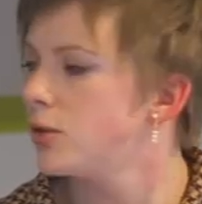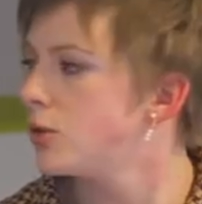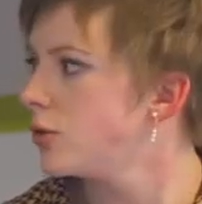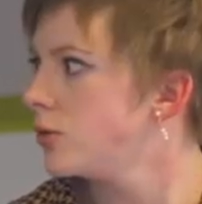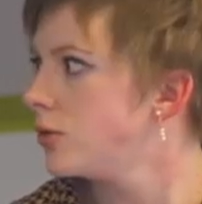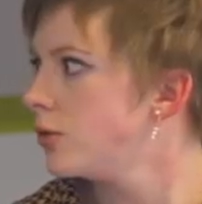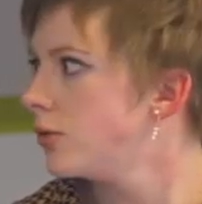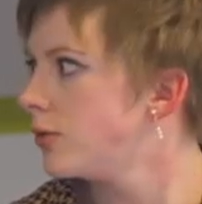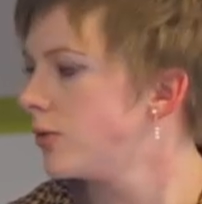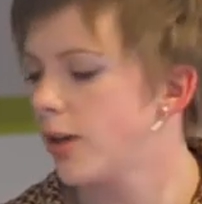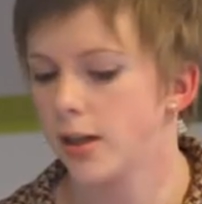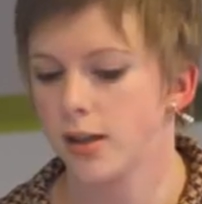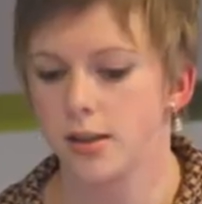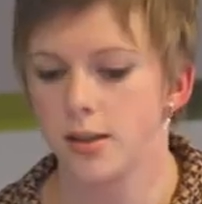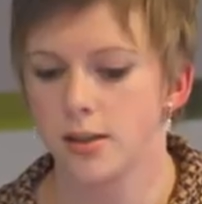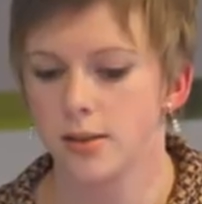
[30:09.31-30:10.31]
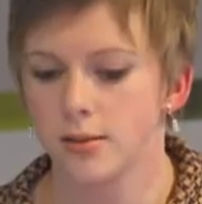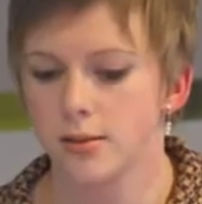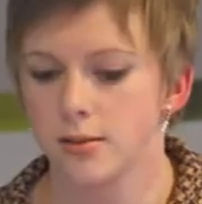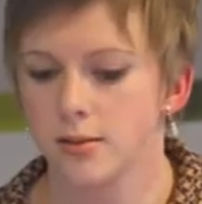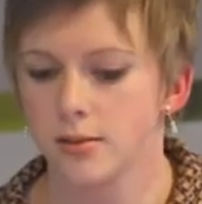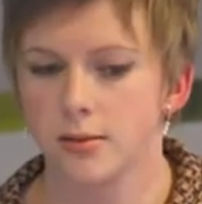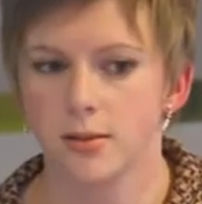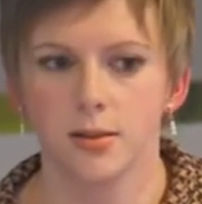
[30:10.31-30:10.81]
to find
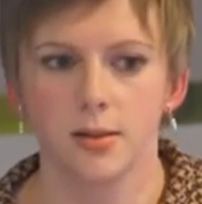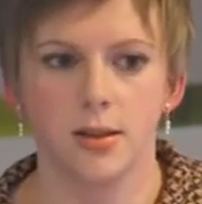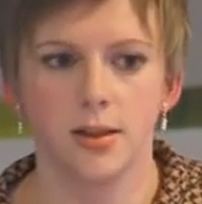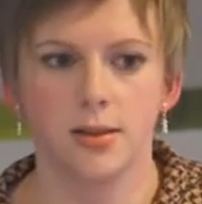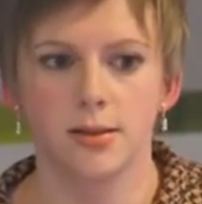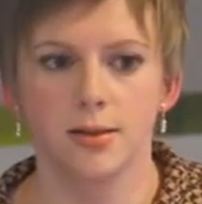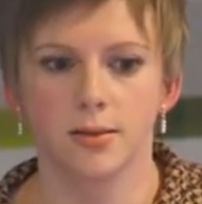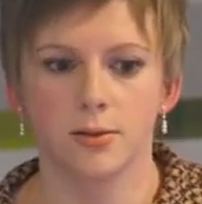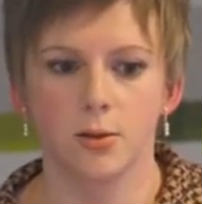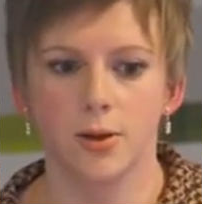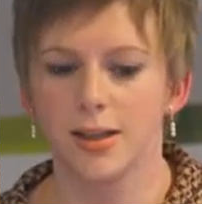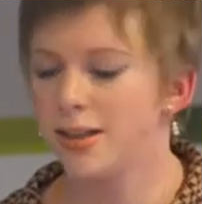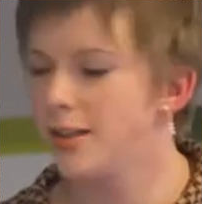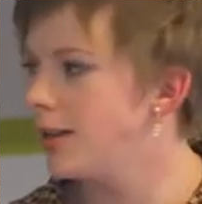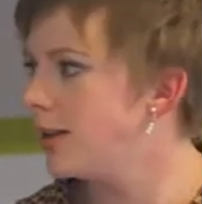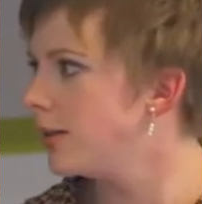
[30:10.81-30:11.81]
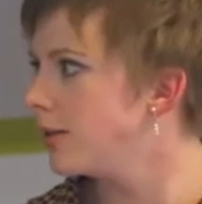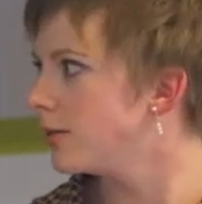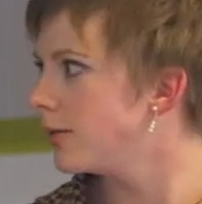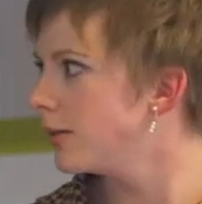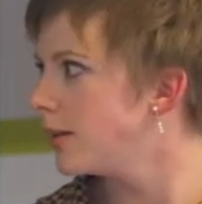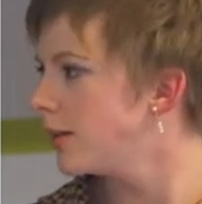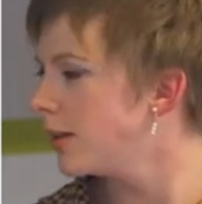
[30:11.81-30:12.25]
it. It's quite hidden.